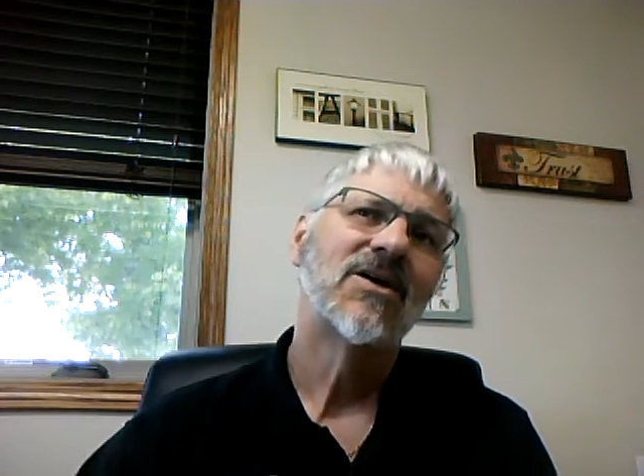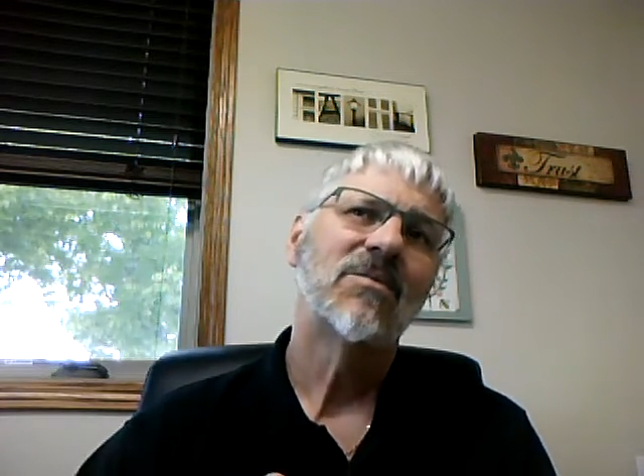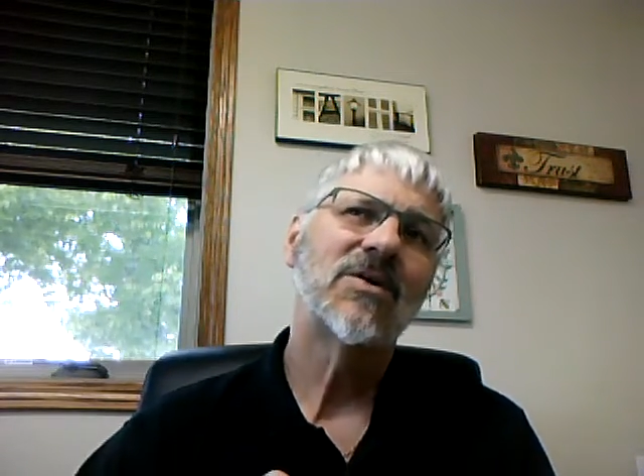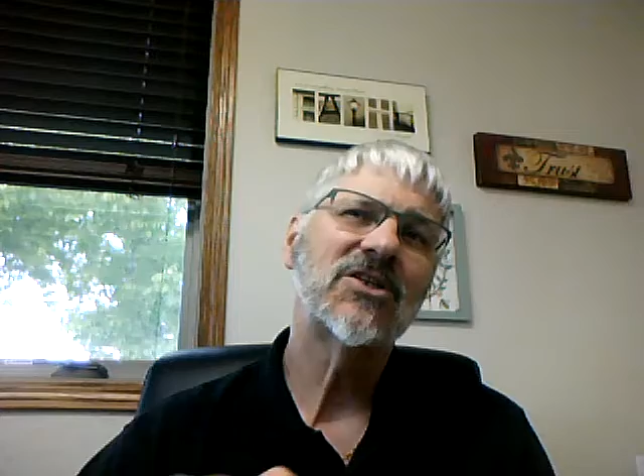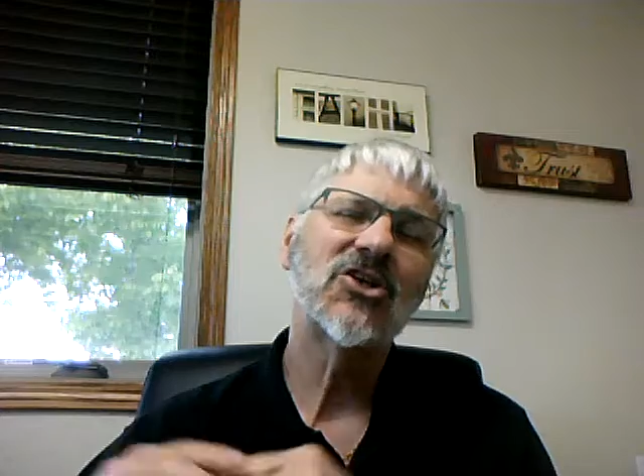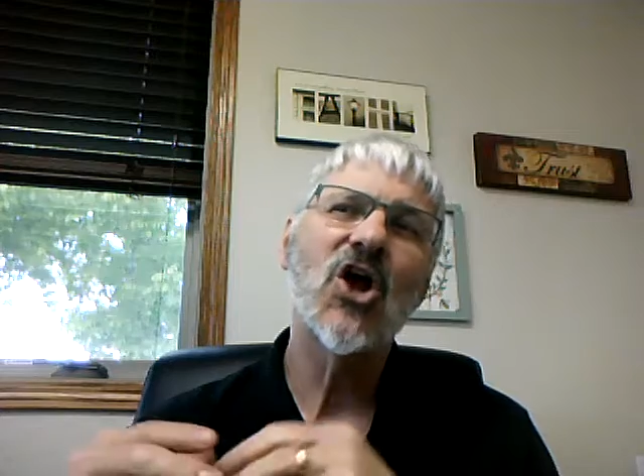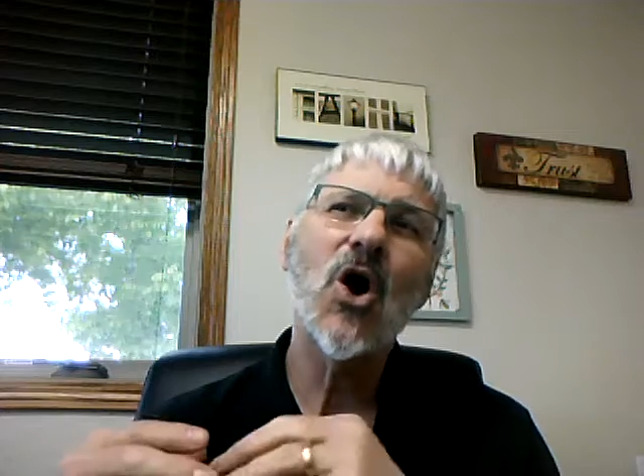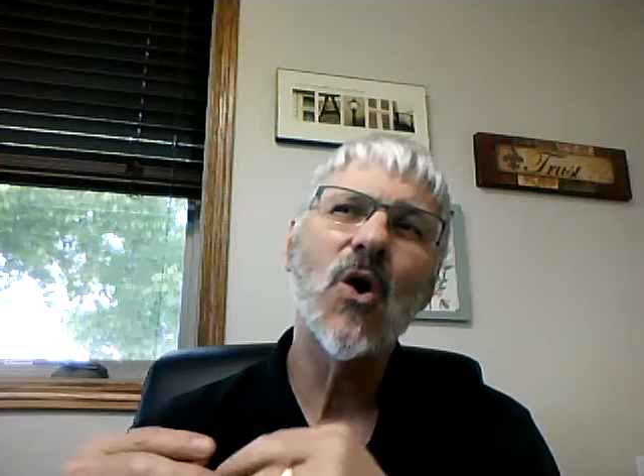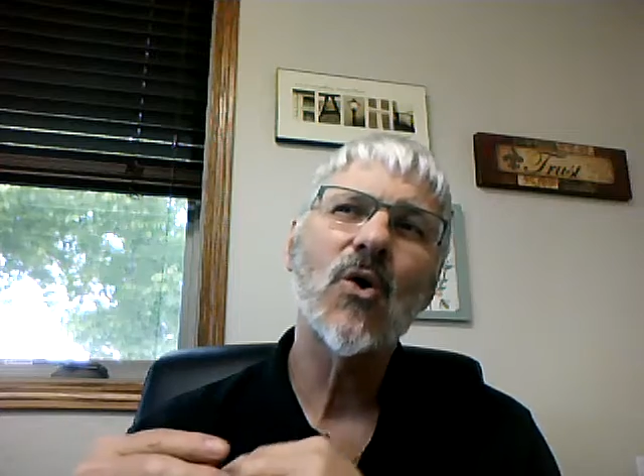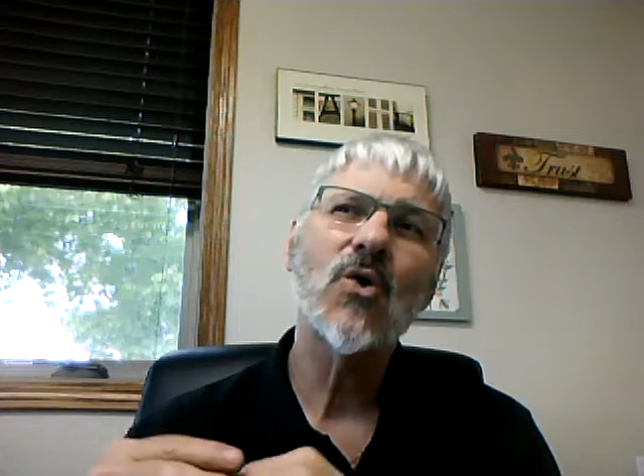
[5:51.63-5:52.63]
But to
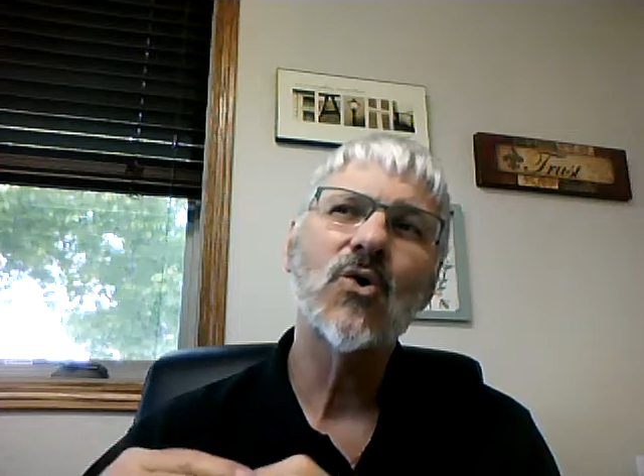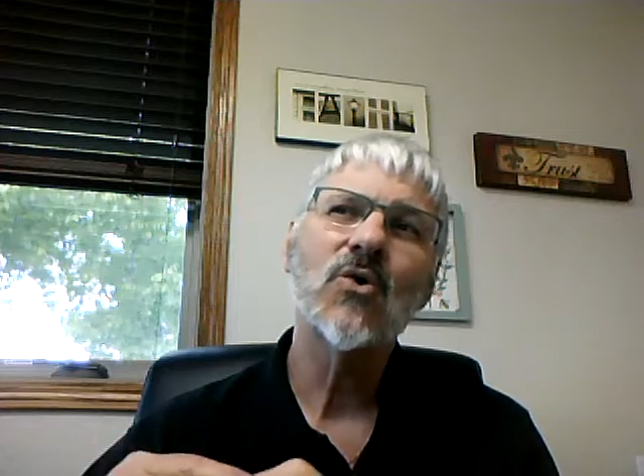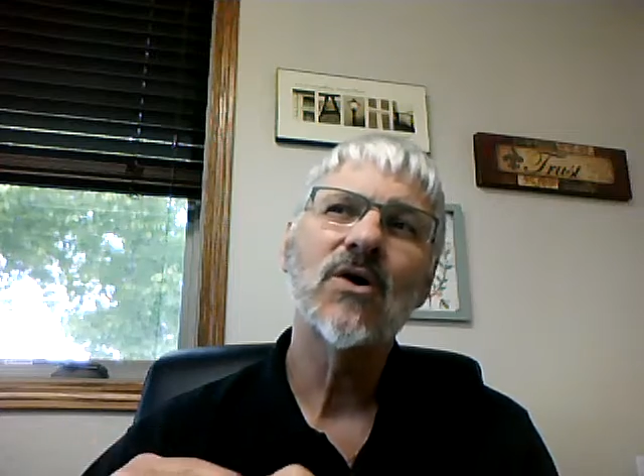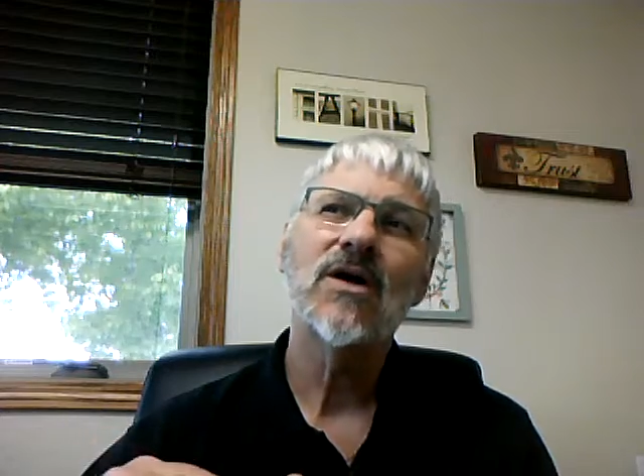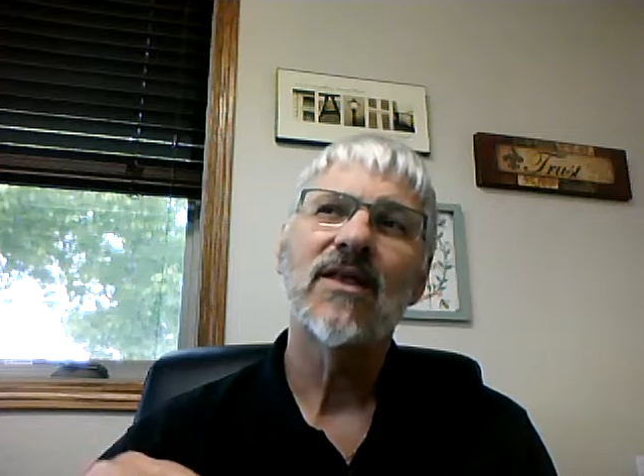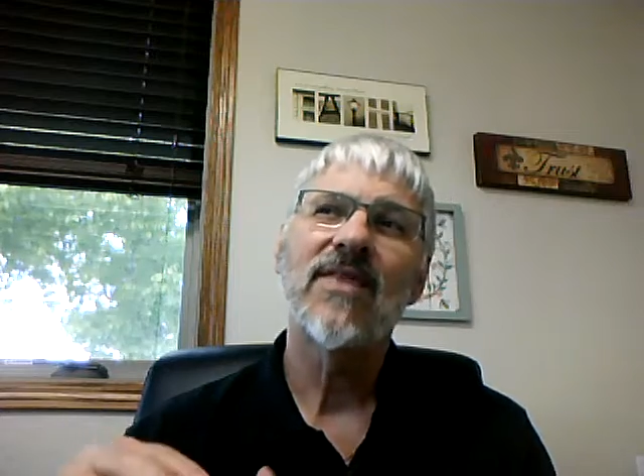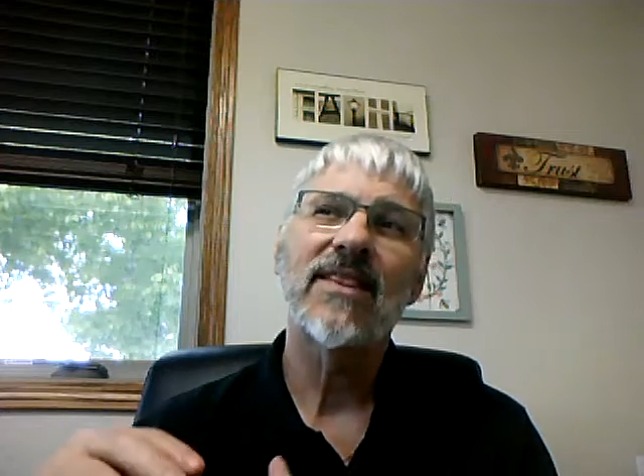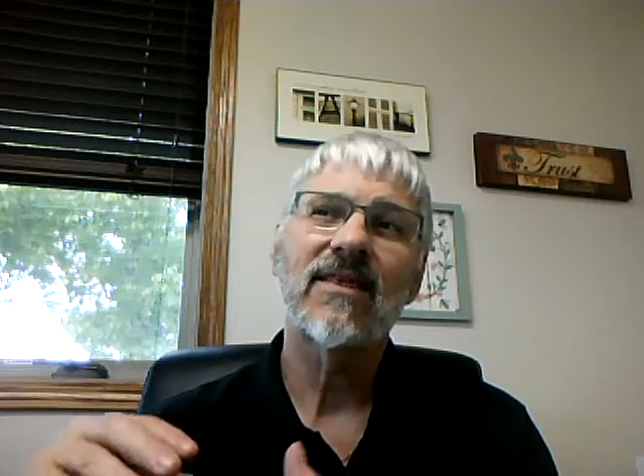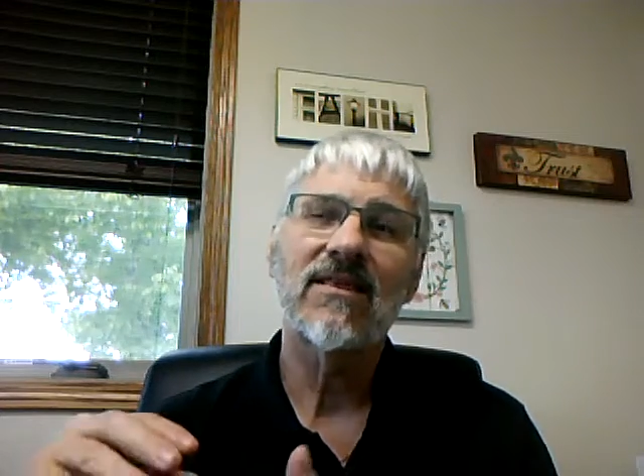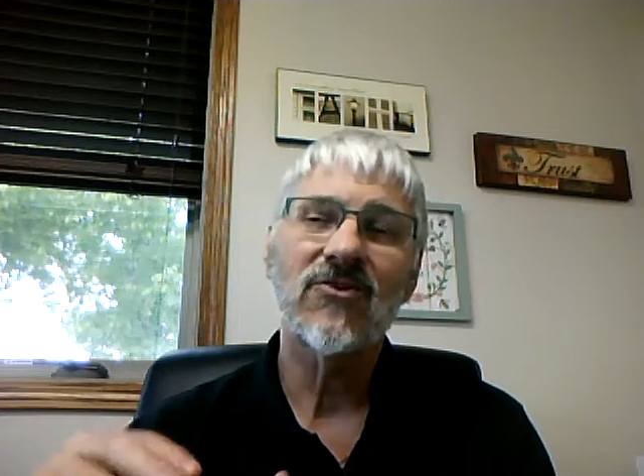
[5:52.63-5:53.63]
know that
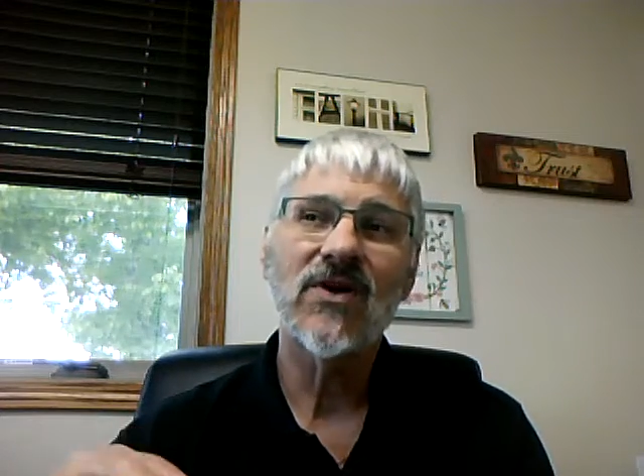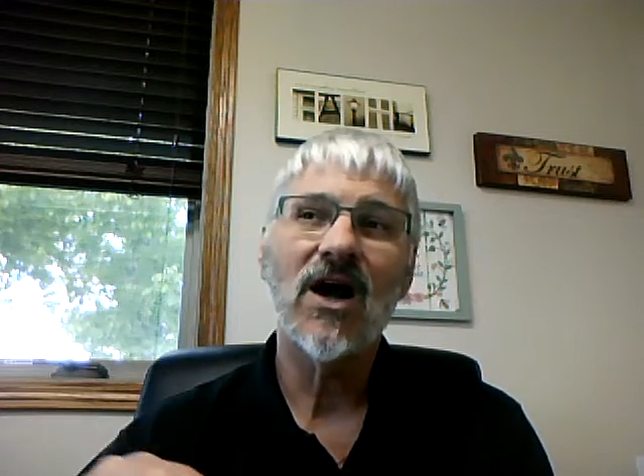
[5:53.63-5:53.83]
the three